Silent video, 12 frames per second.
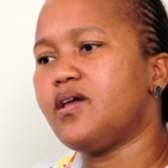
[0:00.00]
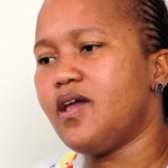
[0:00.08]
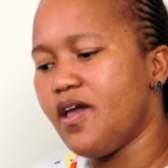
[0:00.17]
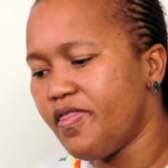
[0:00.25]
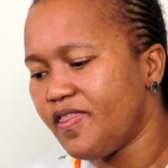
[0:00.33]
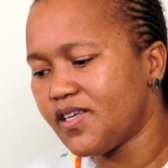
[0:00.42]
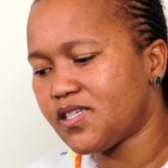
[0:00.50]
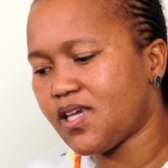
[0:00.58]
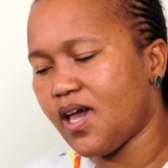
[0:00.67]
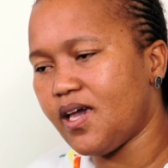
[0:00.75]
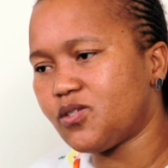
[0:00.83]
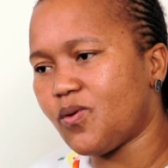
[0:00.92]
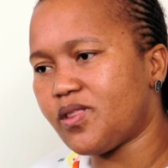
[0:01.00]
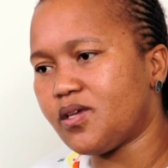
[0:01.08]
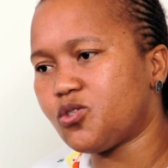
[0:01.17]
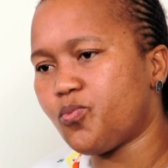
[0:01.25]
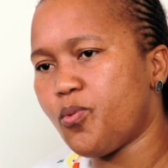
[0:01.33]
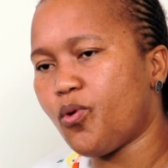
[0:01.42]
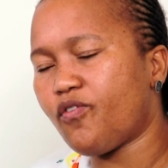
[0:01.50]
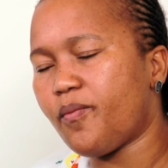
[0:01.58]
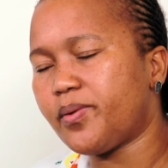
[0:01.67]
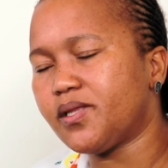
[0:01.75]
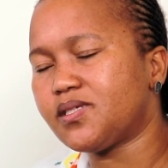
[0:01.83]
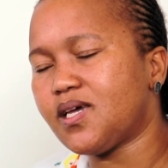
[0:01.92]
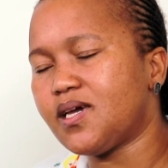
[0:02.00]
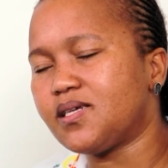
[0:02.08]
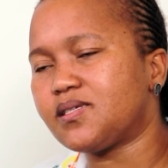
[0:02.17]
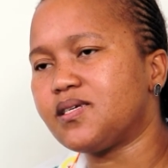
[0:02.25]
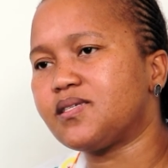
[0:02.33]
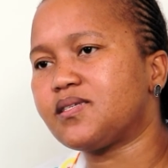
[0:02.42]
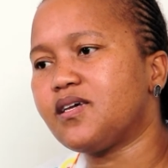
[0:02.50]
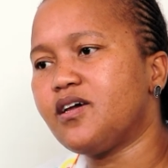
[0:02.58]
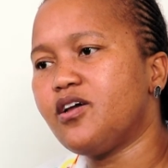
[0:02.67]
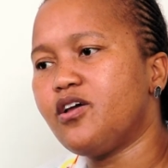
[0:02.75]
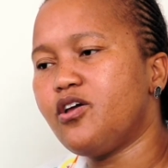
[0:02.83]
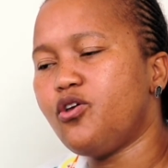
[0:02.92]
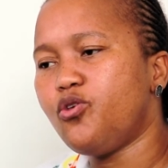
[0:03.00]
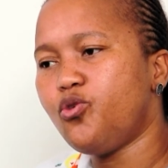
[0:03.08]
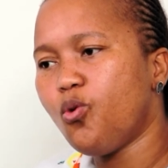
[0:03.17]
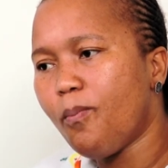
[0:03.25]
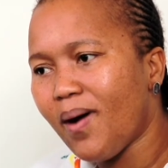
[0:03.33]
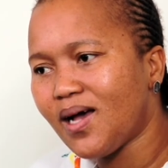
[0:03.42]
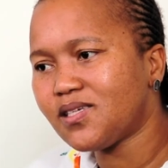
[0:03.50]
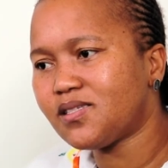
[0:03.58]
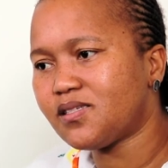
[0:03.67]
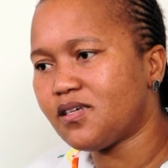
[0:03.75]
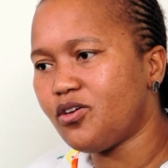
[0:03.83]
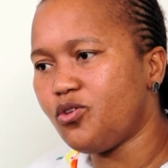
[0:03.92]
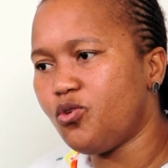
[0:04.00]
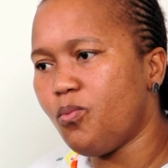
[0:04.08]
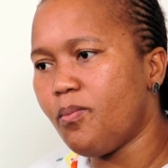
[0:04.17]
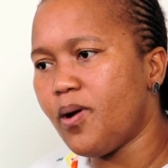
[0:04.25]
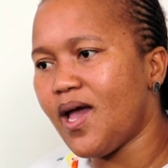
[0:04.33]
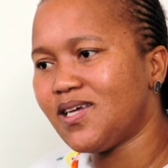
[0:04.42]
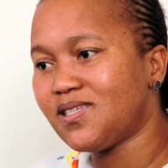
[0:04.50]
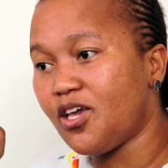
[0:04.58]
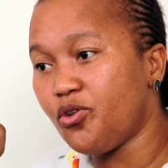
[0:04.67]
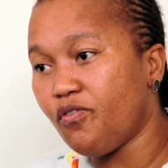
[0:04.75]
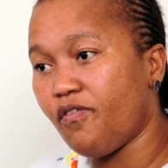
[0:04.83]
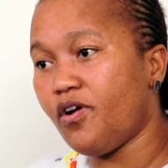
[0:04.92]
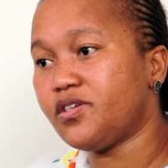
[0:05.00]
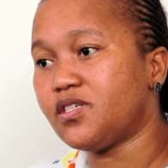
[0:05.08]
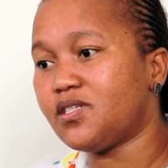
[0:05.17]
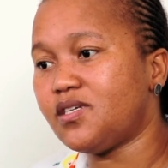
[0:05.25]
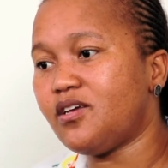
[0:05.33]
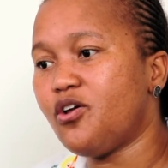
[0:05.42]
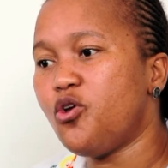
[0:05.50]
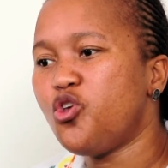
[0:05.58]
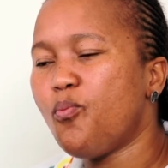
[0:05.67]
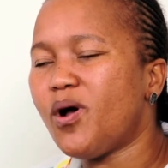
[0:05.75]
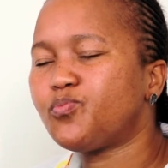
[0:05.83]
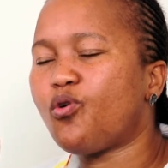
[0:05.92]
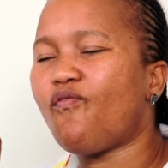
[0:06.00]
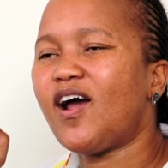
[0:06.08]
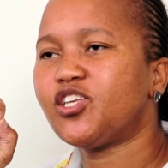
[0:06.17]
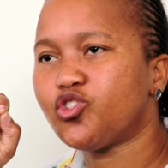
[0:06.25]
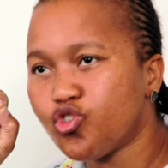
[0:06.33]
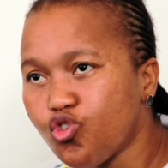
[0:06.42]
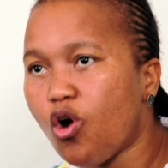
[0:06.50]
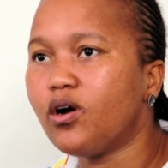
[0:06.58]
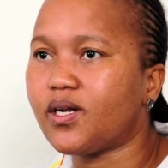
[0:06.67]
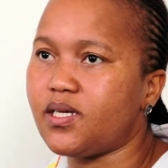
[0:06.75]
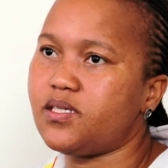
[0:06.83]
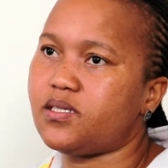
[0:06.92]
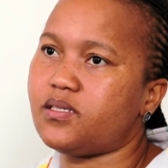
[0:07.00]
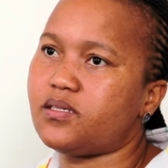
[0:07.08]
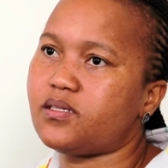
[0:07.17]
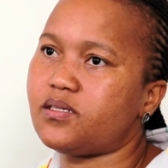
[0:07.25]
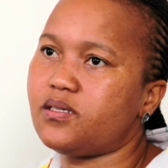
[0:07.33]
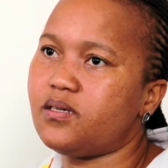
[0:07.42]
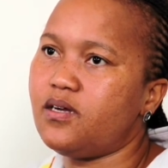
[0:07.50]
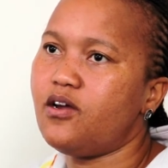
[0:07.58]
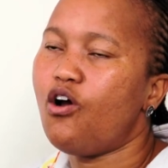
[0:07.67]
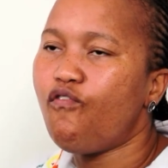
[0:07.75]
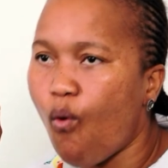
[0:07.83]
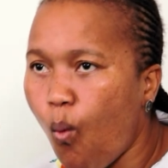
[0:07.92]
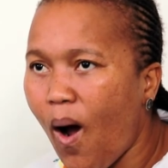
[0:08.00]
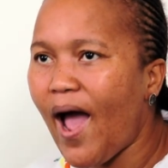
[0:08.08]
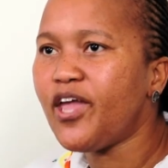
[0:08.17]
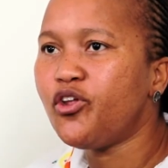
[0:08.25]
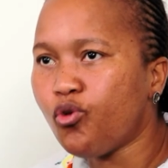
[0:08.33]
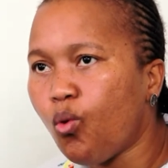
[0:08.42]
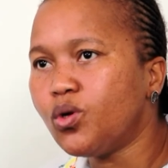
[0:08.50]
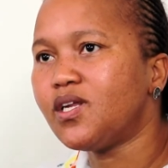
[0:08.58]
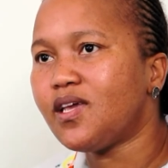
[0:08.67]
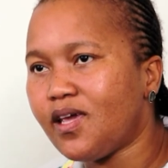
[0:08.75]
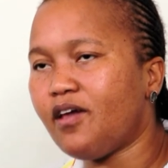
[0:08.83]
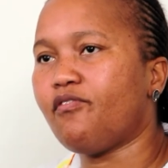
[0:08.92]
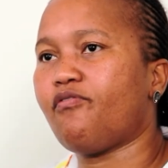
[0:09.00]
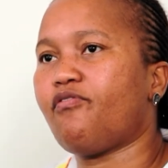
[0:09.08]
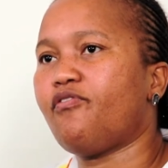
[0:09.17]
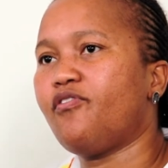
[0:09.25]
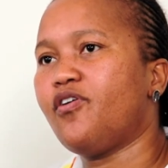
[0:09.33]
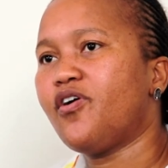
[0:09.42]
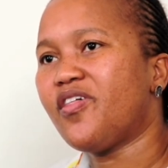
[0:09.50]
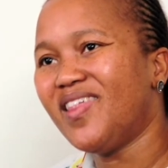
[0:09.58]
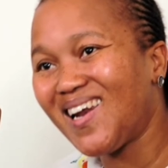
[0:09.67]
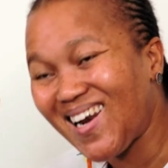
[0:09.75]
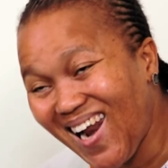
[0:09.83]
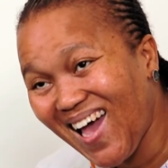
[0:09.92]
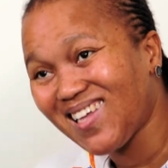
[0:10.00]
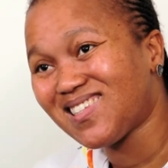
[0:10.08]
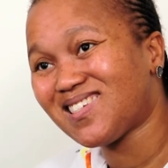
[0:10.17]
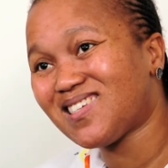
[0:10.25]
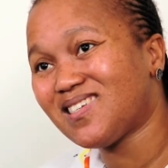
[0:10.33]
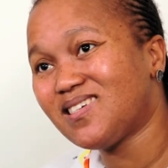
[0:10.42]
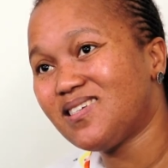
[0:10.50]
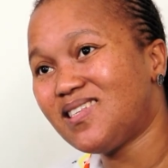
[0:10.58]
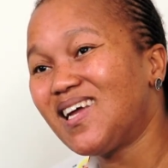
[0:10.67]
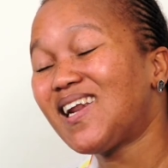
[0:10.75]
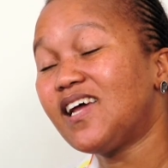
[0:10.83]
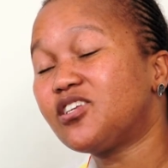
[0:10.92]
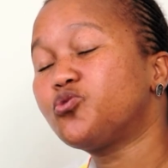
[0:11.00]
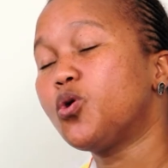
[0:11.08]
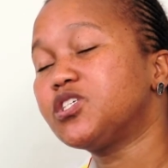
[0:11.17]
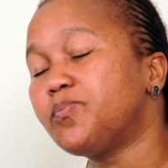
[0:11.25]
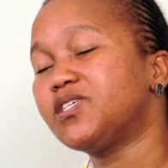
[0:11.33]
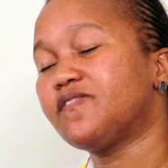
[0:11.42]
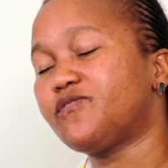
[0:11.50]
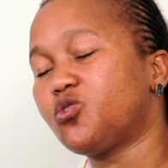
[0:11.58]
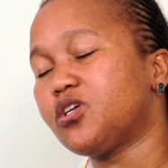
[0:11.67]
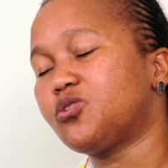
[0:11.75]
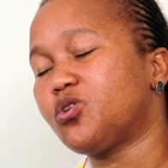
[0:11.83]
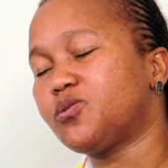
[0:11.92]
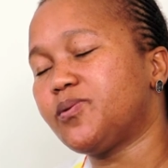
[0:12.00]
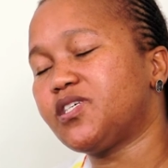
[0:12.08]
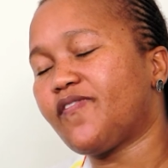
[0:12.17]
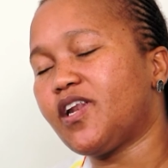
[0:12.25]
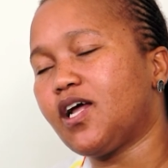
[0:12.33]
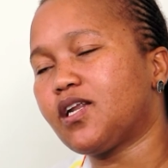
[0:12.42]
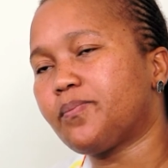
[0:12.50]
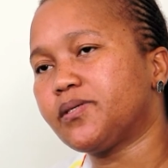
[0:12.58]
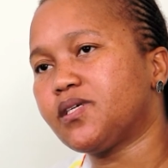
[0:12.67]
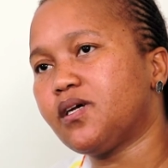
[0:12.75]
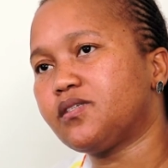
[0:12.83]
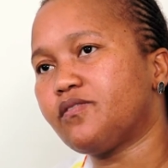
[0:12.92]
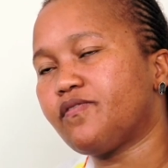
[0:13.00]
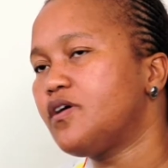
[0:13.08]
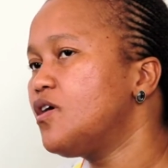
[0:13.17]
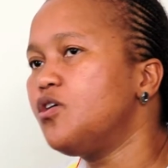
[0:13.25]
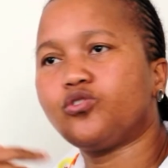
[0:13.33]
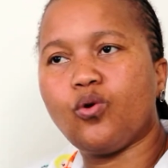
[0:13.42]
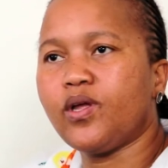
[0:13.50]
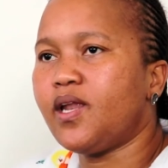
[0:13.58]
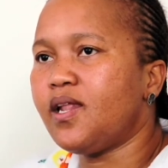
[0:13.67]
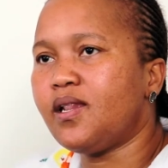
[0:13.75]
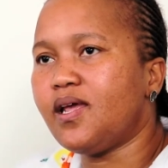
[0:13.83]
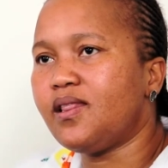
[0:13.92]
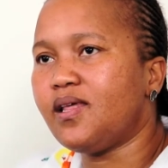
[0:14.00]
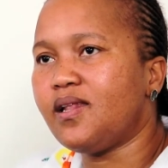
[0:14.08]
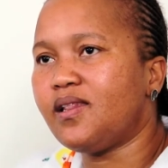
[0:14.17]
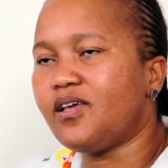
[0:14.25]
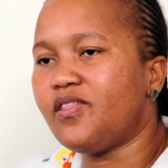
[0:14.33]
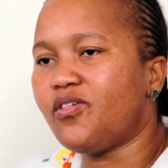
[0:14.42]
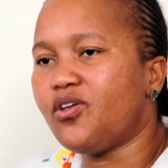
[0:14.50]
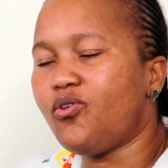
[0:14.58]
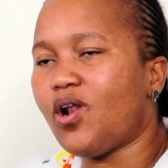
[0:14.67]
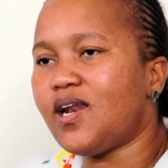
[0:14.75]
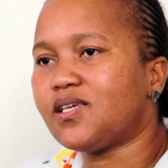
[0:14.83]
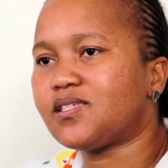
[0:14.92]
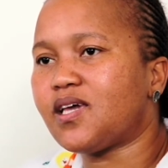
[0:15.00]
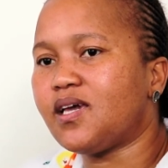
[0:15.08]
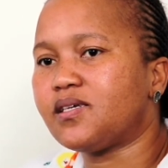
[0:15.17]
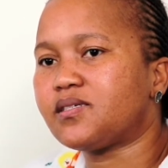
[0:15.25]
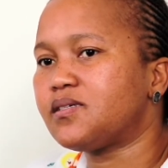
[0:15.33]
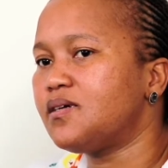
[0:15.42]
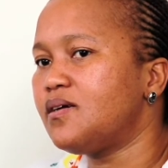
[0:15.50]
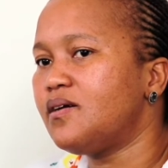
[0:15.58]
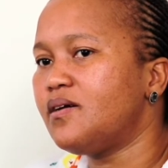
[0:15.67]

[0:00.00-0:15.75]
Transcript: in this case, what the Supreme Court of Appeal says is you must, as the university, provide strong reasons for why you don't give the right to a specific legal representative. So in Yolanda's case,